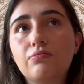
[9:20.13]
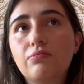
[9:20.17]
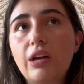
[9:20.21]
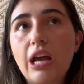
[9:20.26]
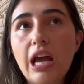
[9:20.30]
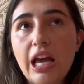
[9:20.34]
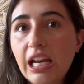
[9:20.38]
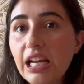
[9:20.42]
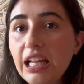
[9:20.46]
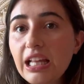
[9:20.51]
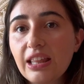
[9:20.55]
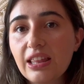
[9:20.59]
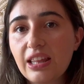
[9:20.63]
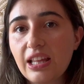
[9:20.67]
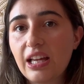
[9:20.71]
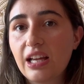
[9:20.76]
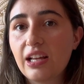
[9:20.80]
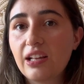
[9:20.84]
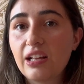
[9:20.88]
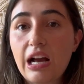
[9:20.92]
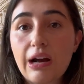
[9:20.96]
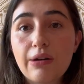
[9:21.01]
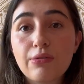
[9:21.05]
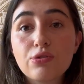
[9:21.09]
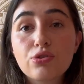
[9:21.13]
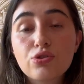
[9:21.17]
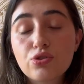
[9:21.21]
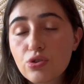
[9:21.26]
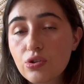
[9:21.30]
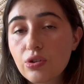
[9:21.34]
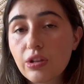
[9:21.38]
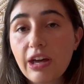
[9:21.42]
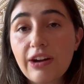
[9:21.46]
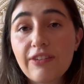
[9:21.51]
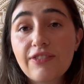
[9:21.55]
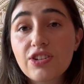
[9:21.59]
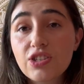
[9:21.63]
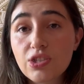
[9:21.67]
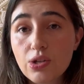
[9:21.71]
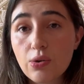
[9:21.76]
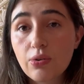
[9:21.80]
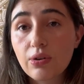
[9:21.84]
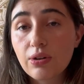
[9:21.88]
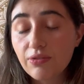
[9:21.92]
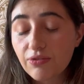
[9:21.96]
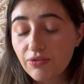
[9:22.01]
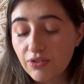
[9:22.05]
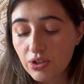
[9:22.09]
anything. I was left so
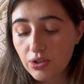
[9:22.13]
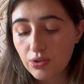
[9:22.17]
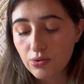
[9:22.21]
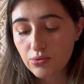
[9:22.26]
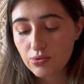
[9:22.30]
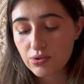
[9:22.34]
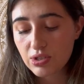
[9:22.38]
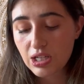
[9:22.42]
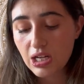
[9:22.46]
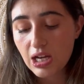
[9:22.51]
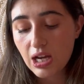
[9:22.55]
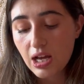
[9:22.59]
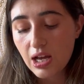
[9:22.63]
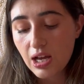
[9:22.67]
confused.